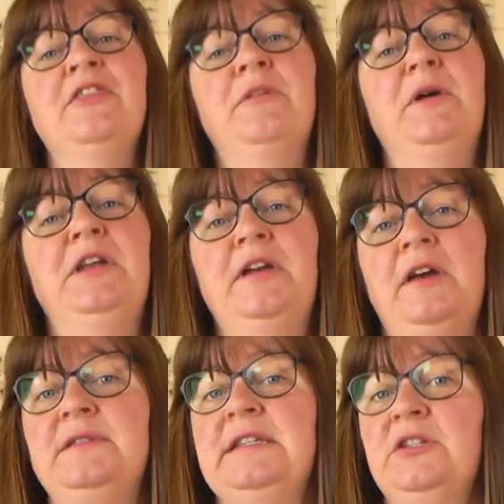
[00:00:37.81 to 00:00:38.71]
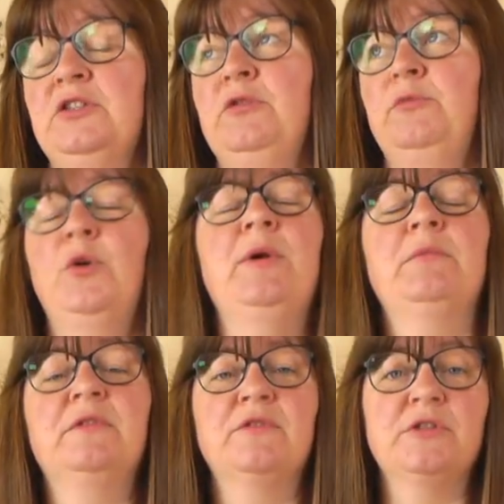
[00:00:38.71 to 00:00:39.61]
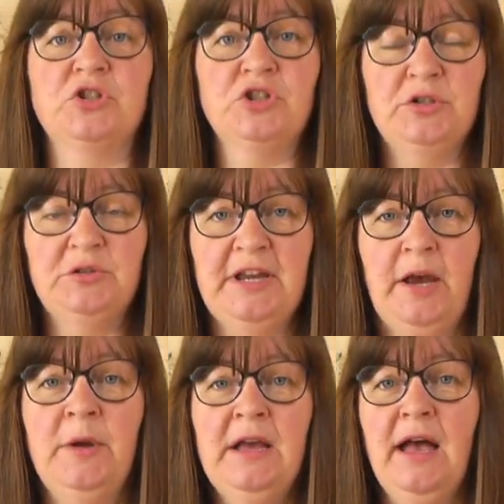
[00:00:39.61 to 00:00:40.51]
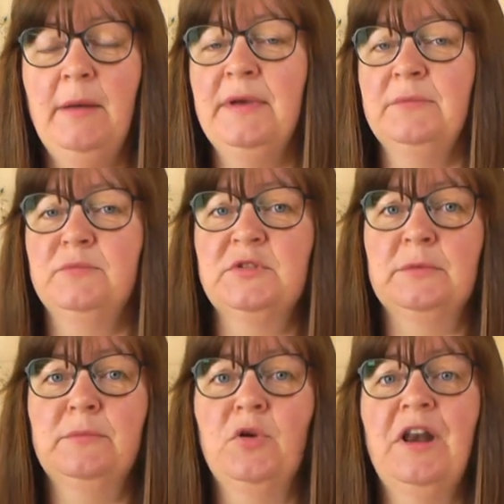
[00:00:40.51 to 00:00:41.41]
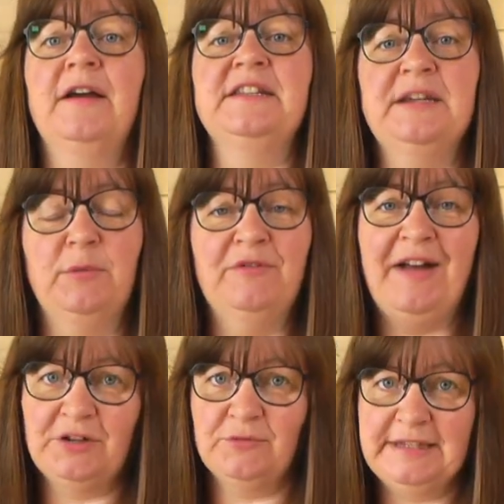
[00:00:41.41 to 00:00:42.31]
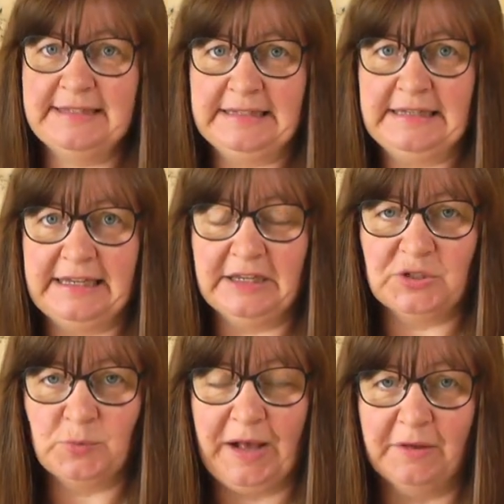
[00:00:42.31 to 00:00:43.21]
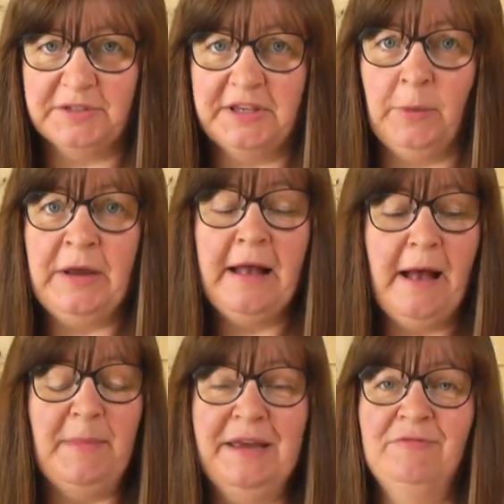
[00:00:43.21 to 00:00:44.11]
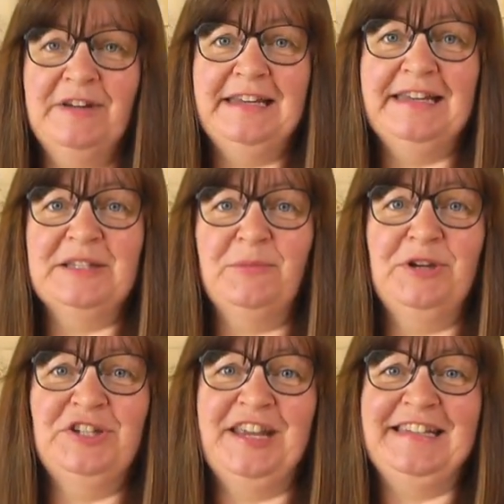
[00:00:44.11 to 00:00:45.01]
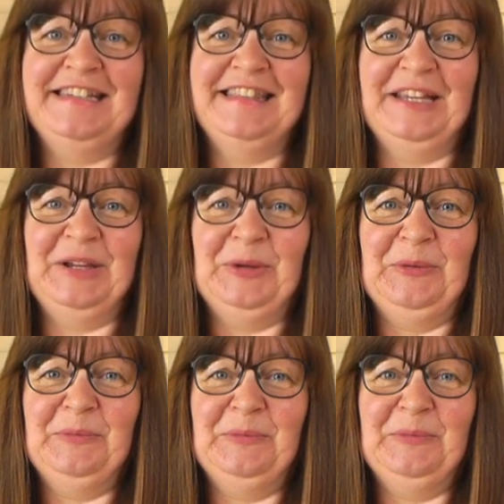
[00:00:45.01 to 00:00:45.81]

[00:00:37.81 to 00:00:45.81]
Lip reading: The money goes into equipment for the studio and some more lighting we've had recently as well. So it really is appreciated. Thank you.